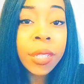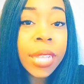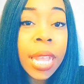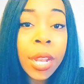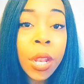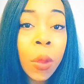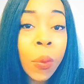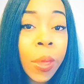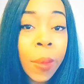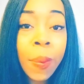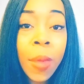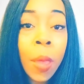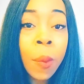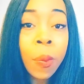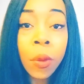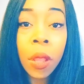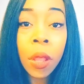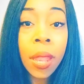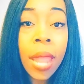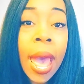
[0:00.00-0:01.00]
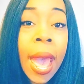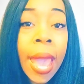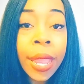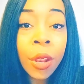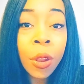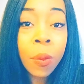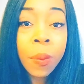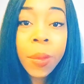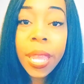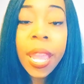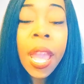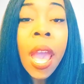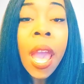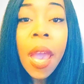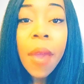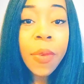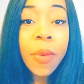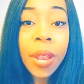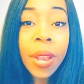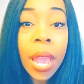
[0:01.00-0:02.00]
they know that people are lying on me,
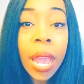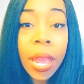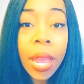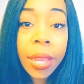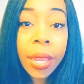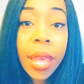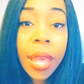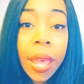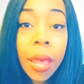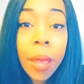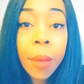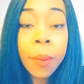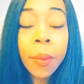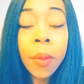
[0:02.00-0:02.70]
they're not going to come.